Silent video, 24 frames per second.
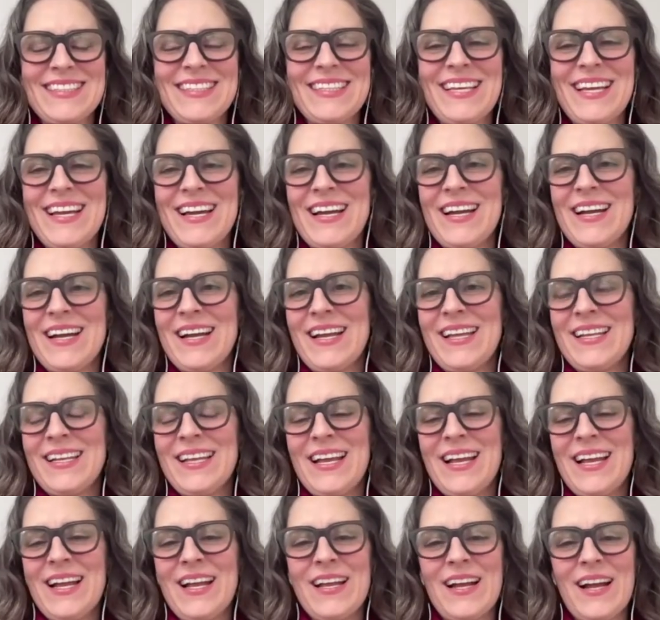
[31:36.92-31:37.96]
Yeah,
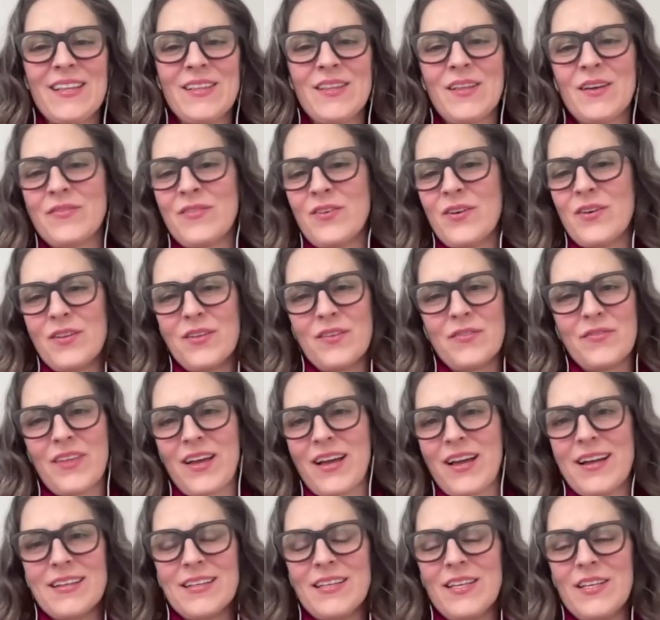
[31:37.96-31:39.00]
and I love all of
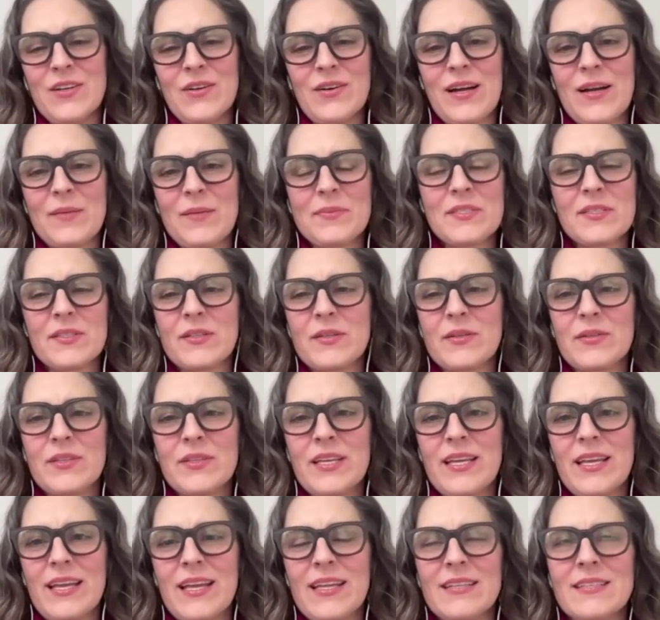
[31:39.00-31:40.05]
that,
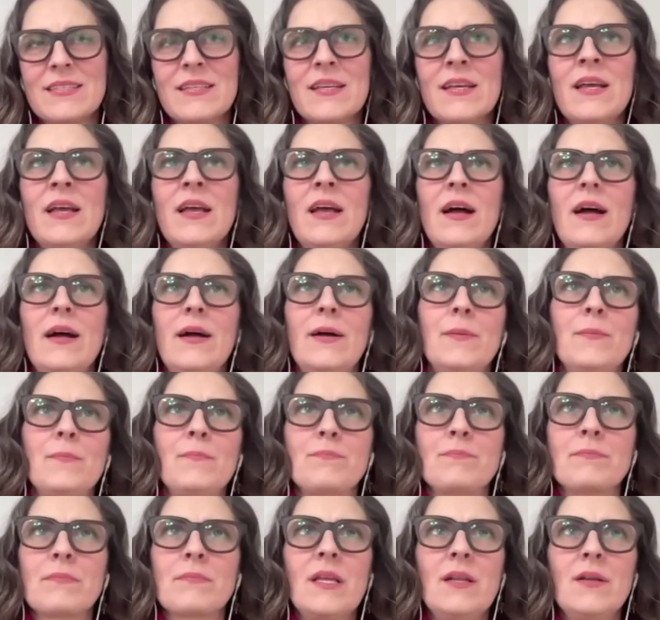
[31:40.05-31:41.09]
absolutely. And,
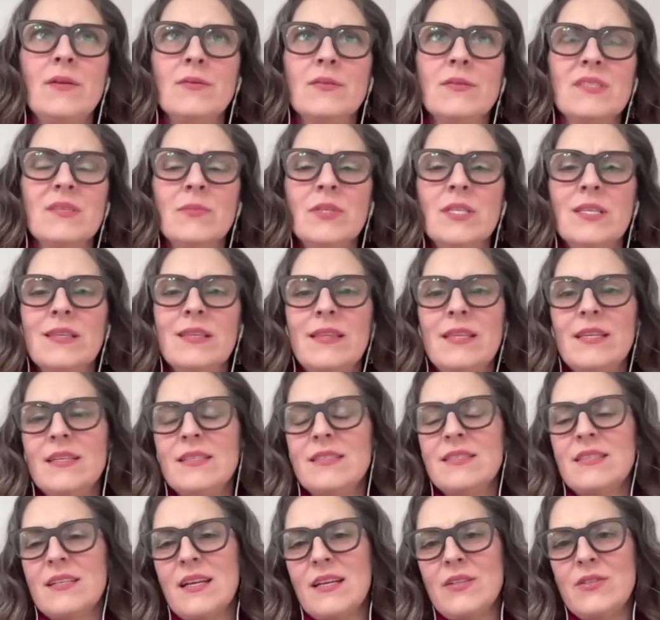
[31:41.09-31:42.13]
some of the
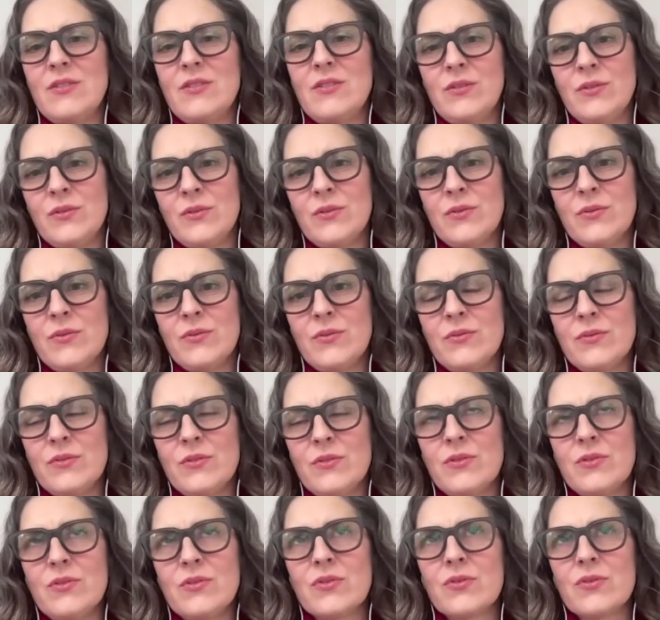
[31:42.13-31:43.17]
things that I do
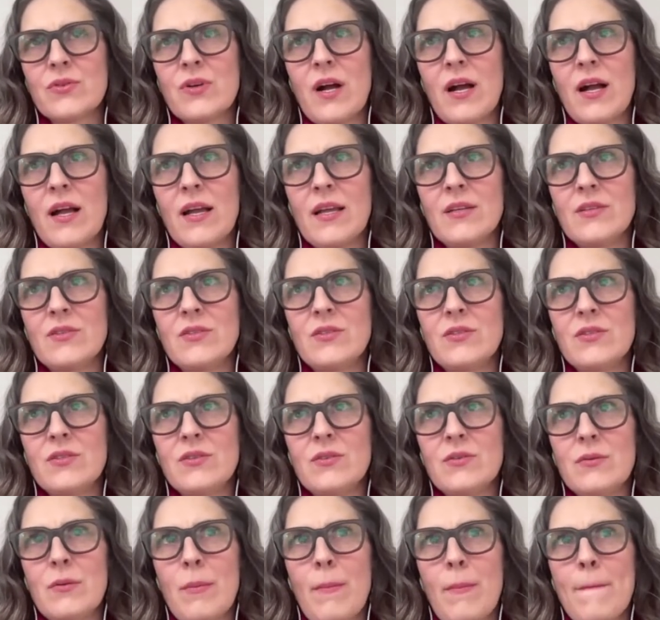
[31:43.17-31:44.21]
to try
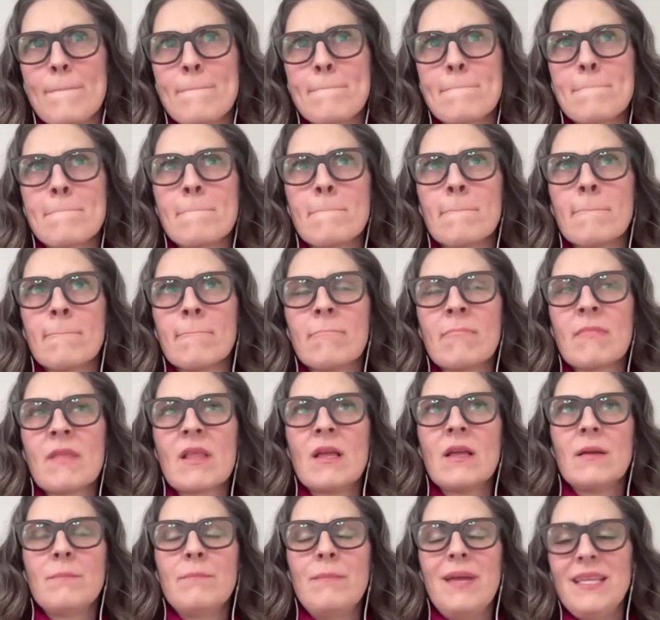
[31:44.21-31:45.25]
to
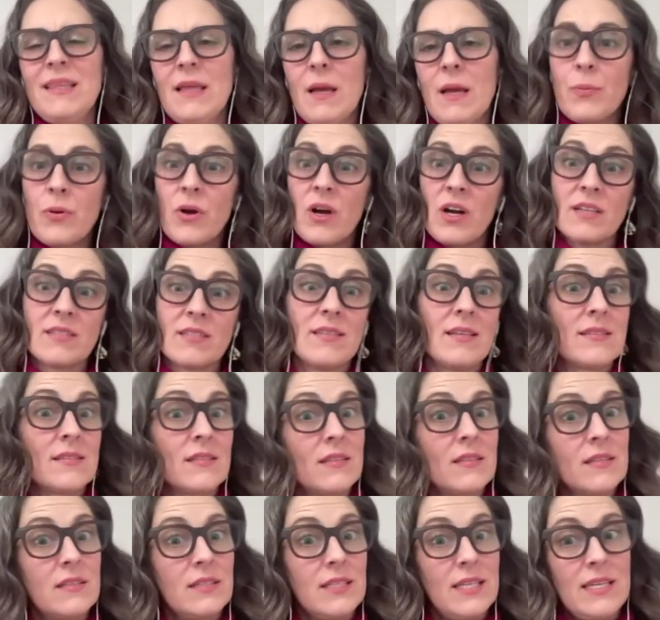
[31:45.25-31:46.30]
make that process a
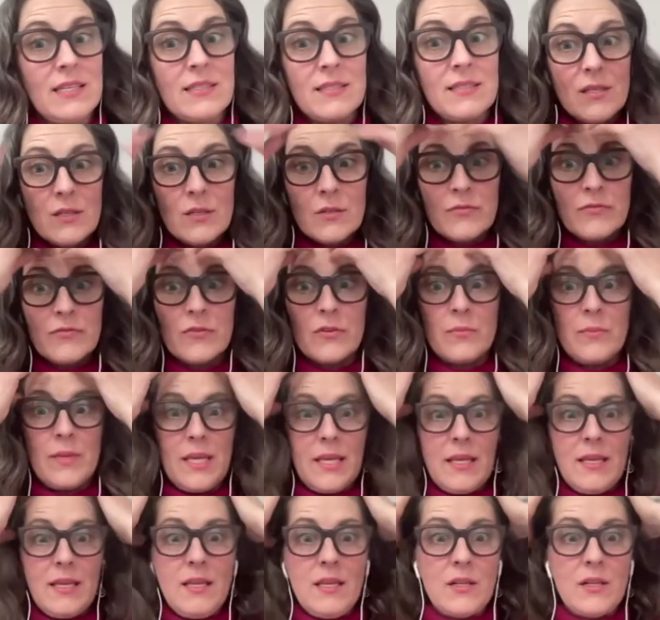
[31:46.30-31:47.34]
little easier for
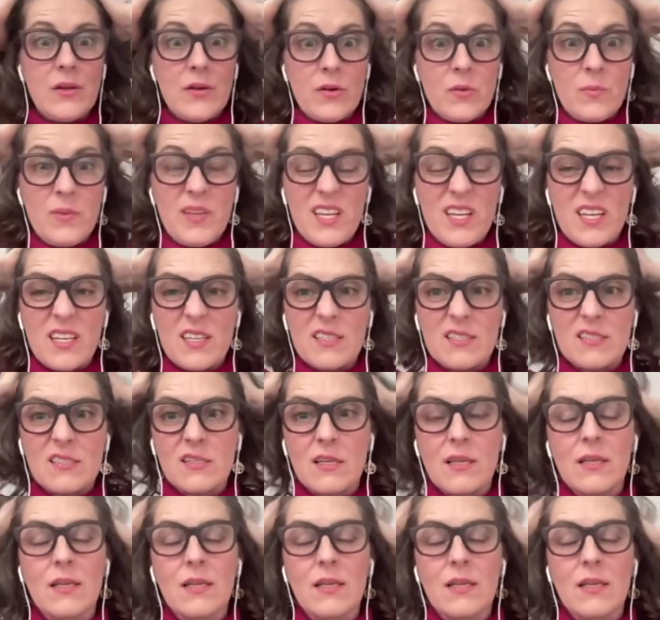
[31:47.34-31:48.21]
me, because,